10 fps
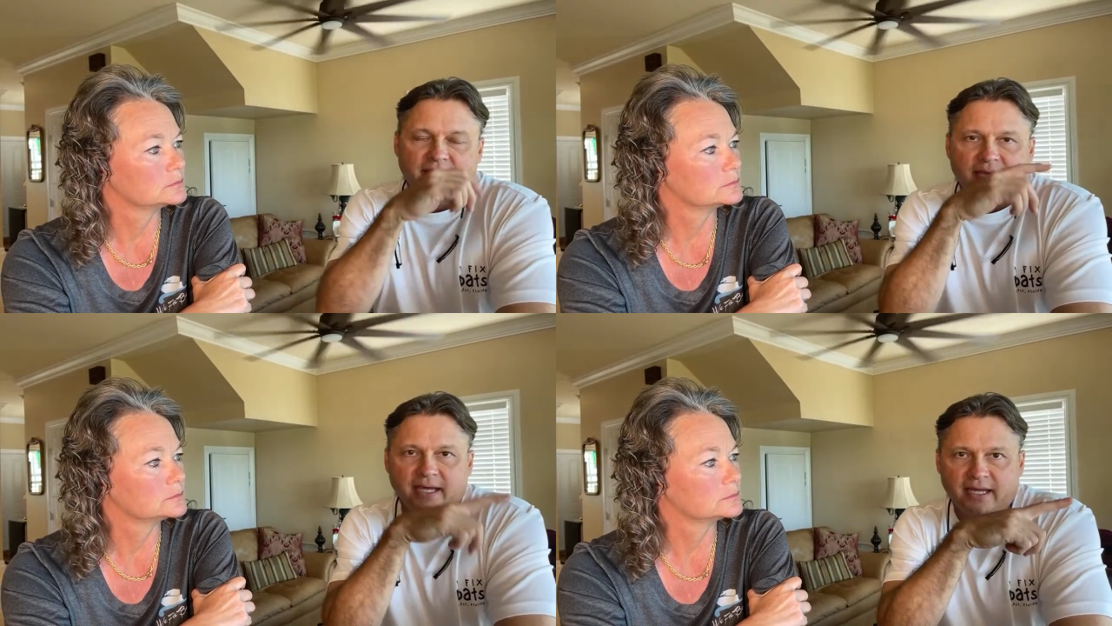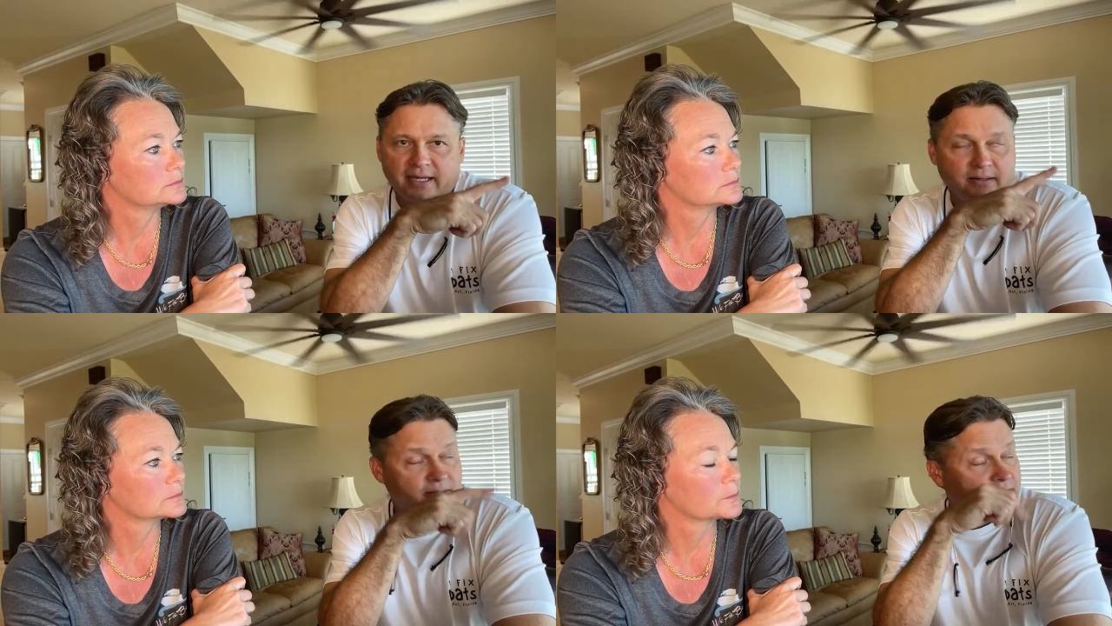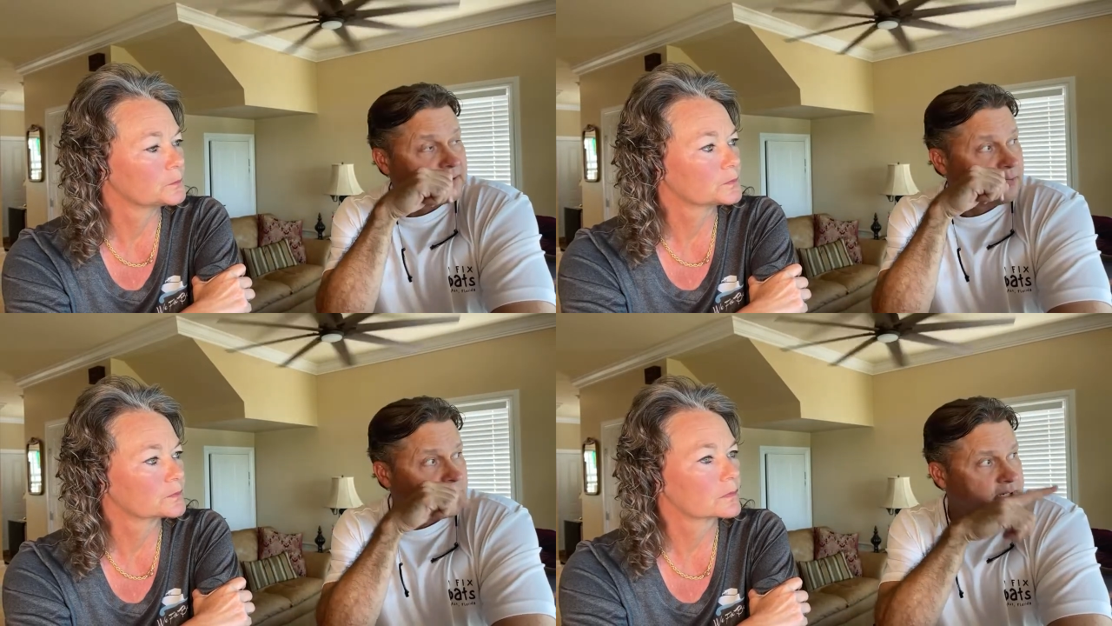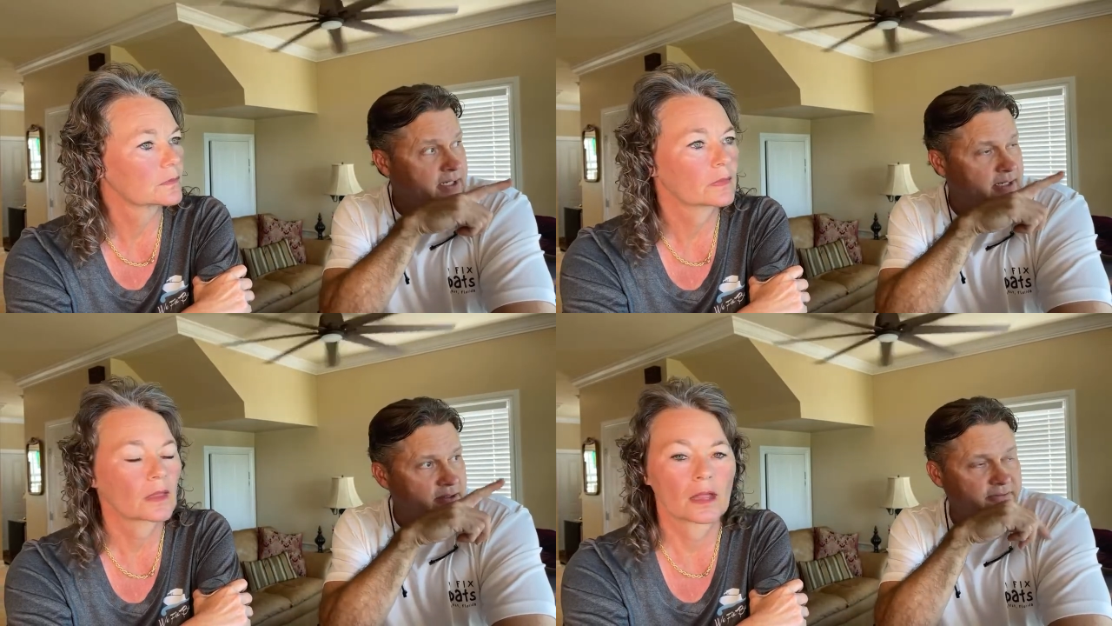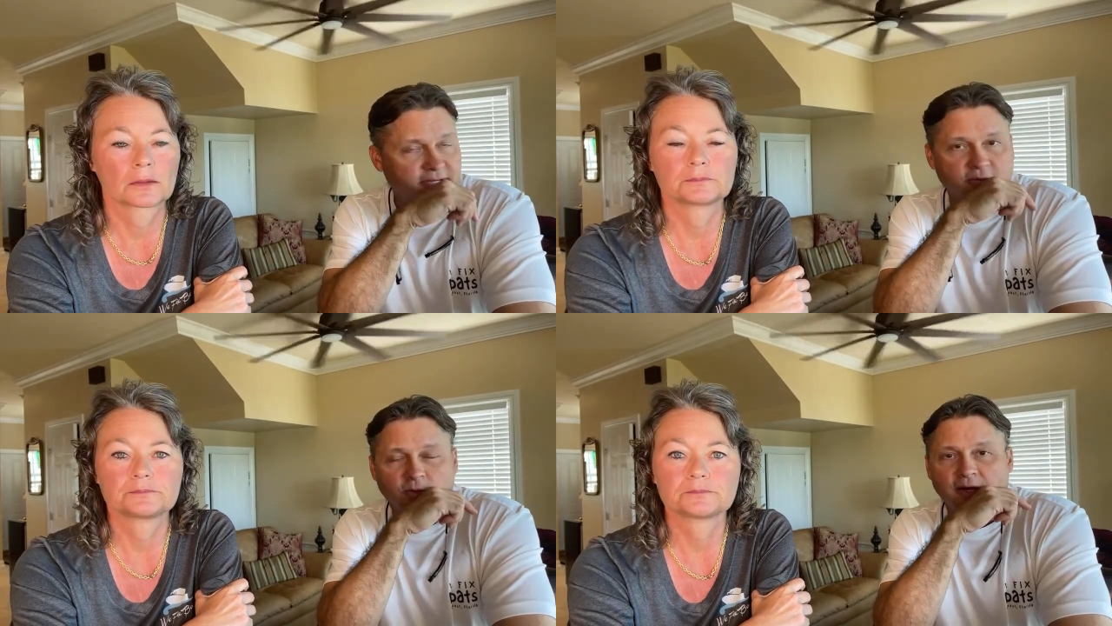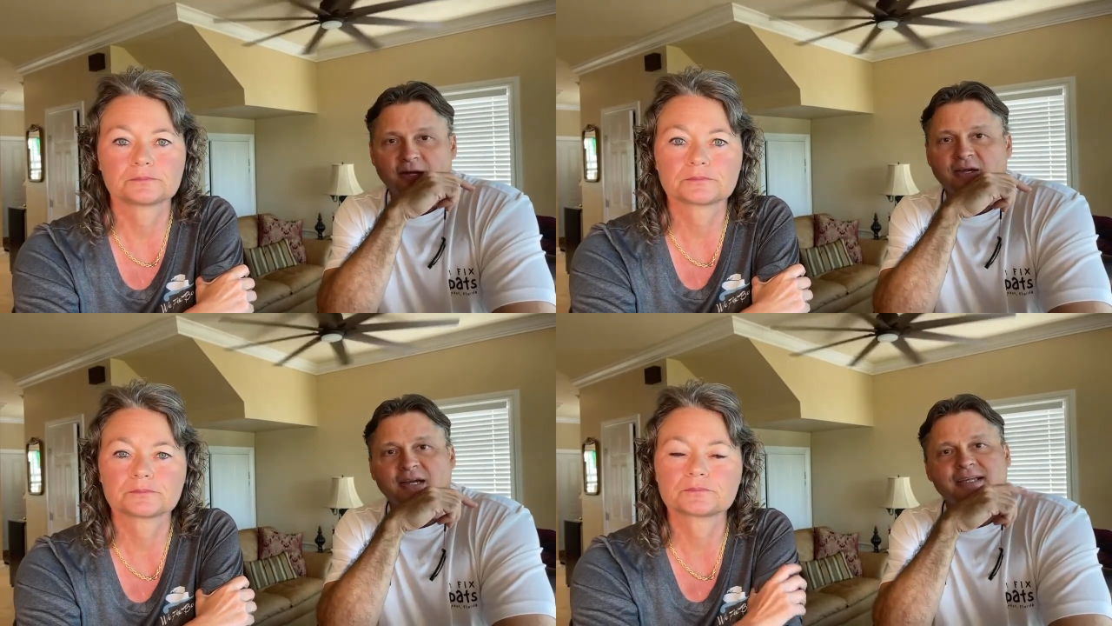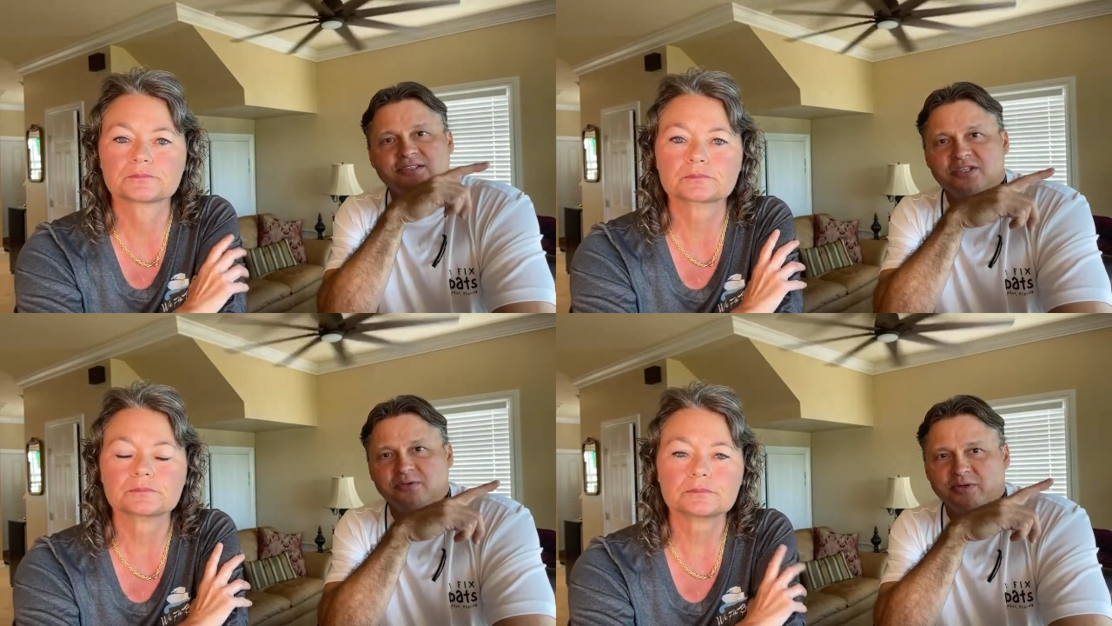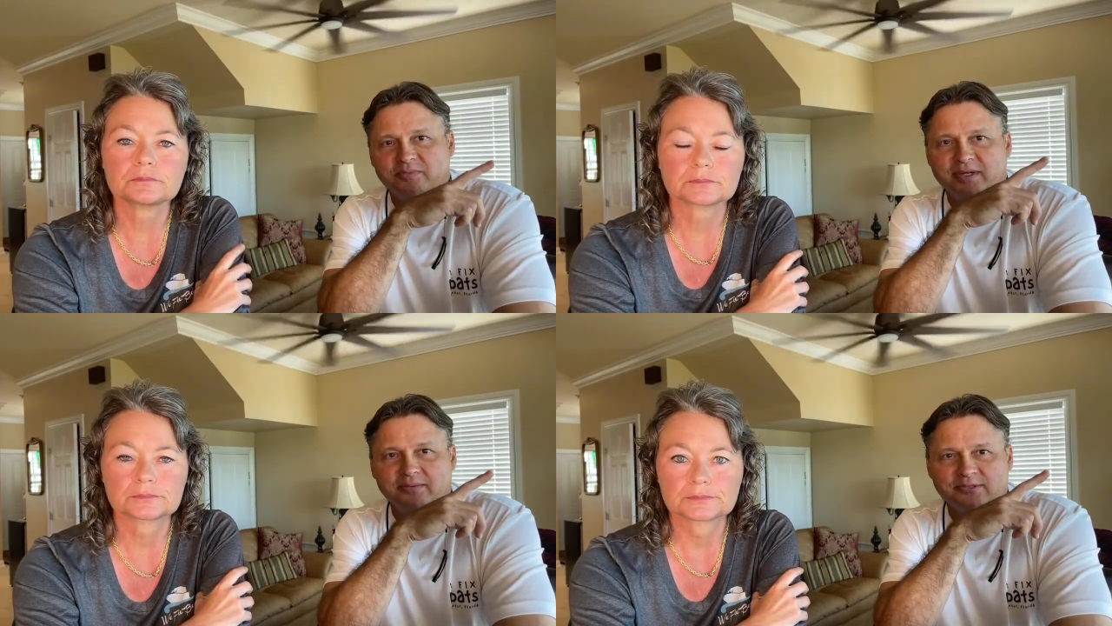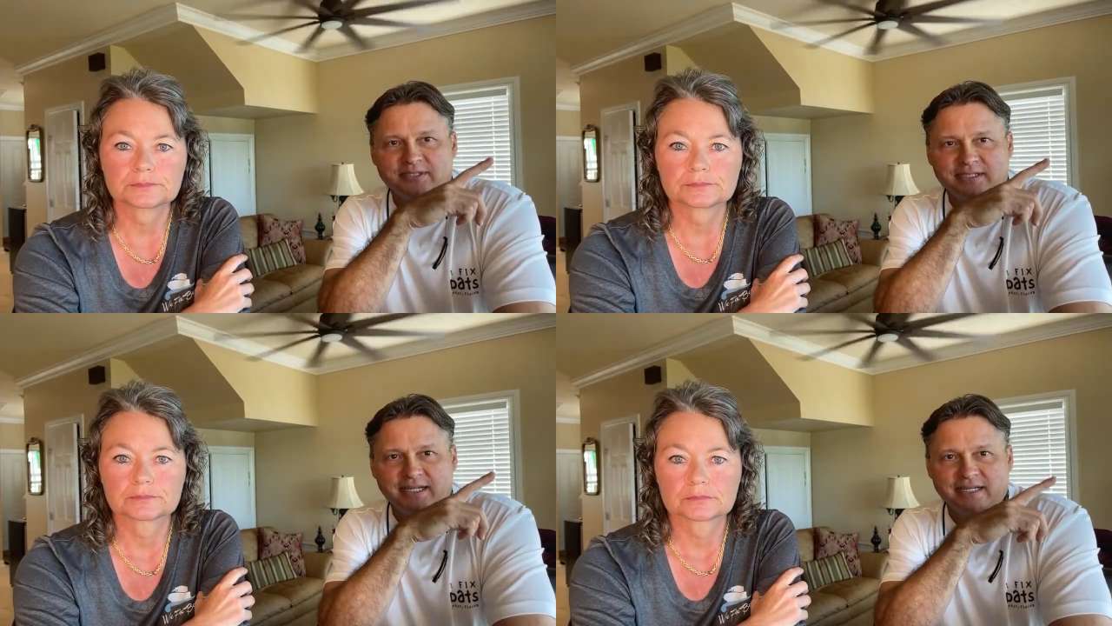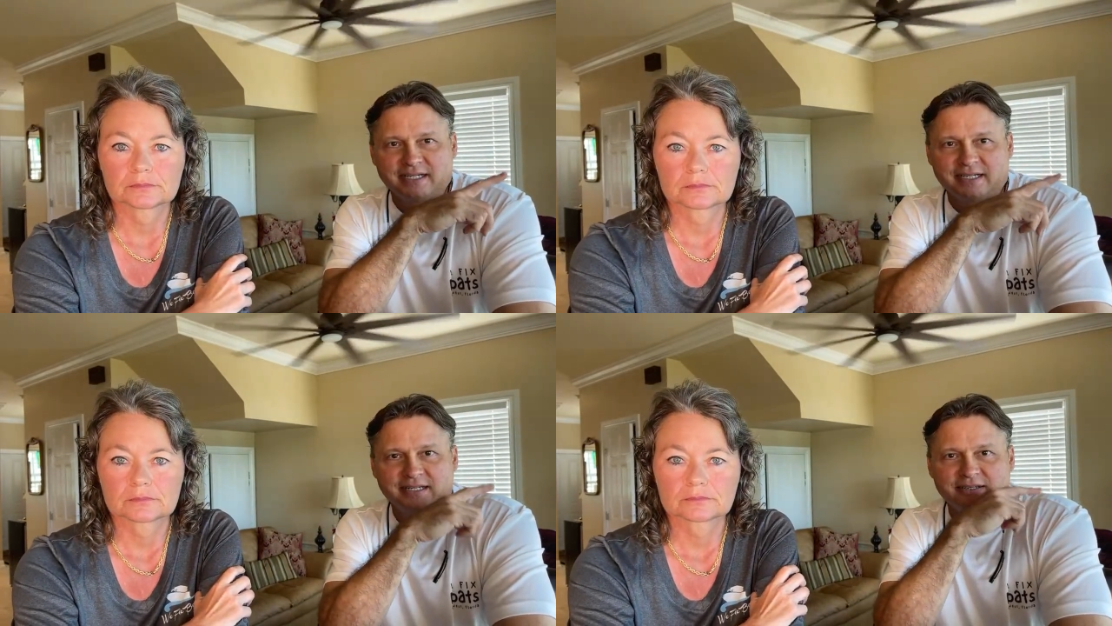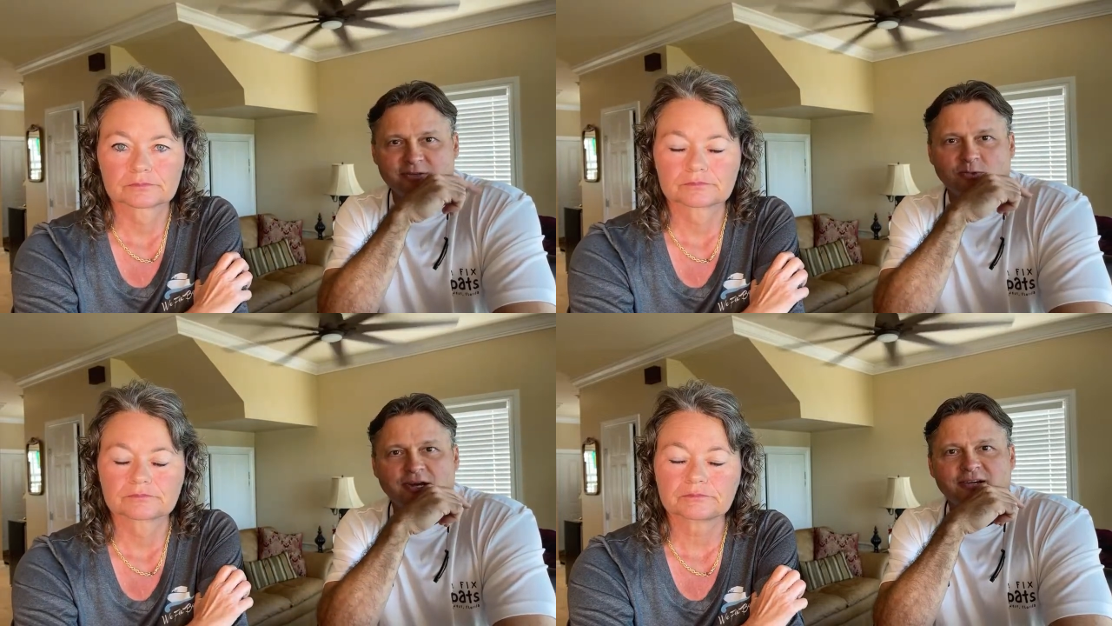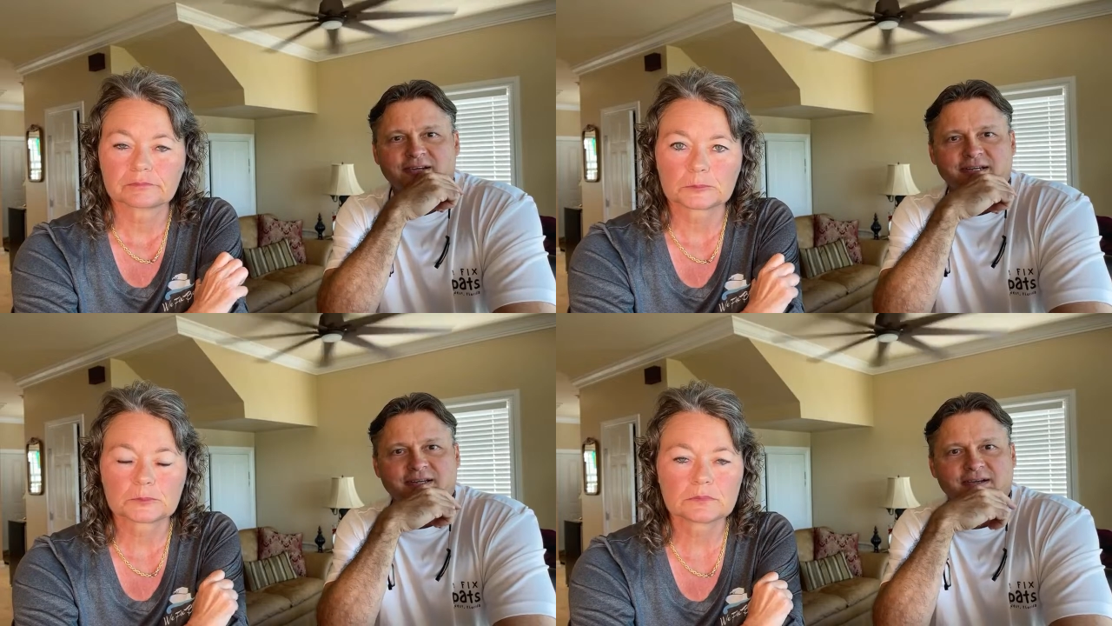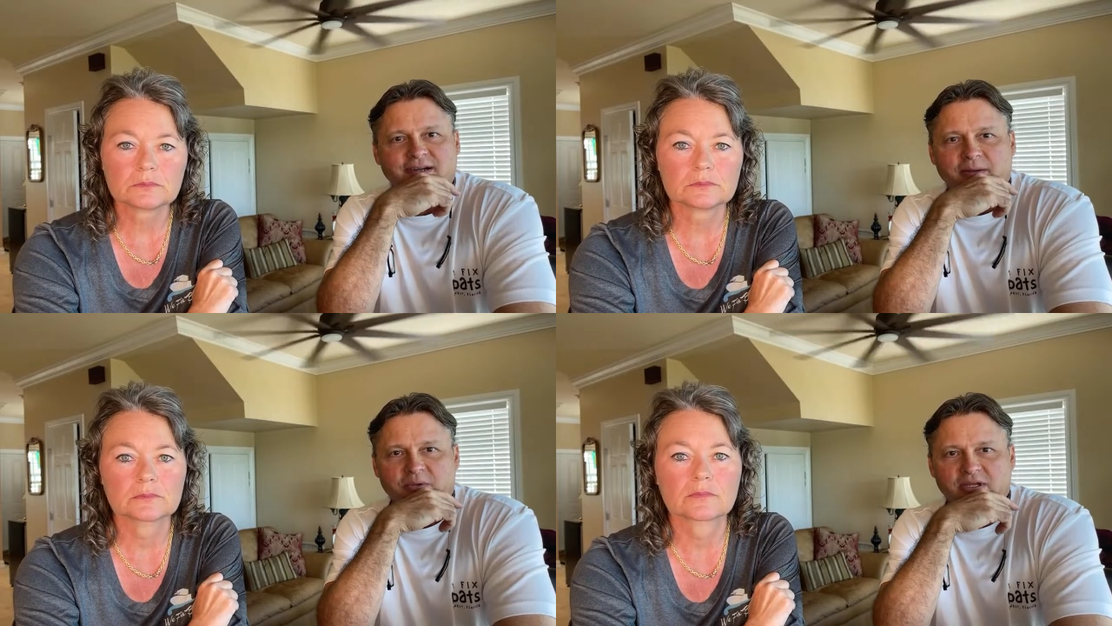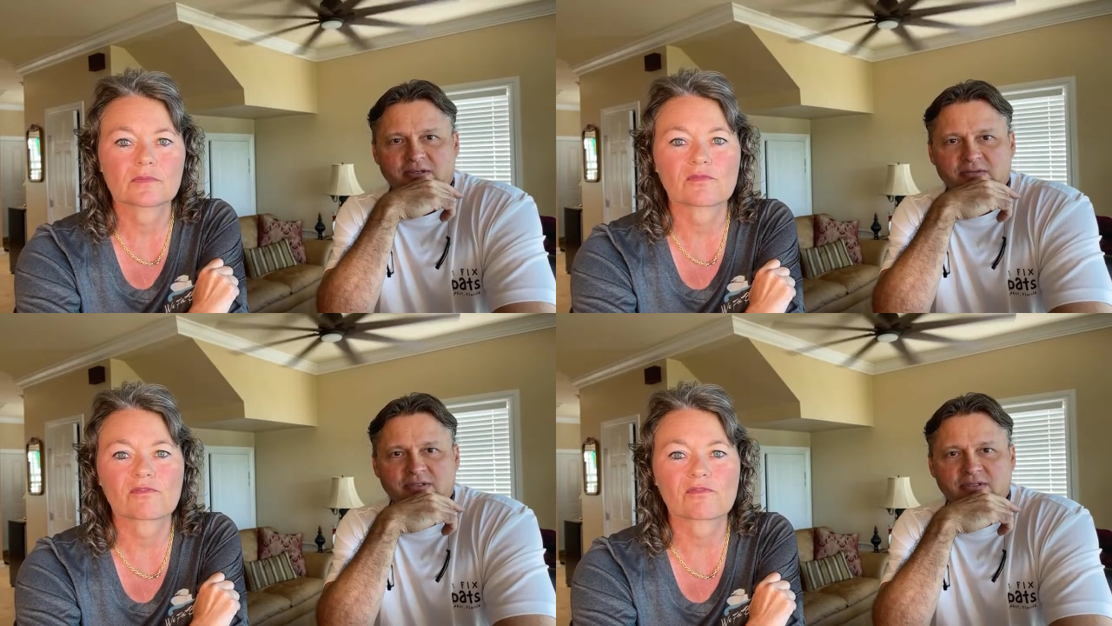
Speaker 1: And we live on the water, and so we'd be able to get it into the water in here, and we could,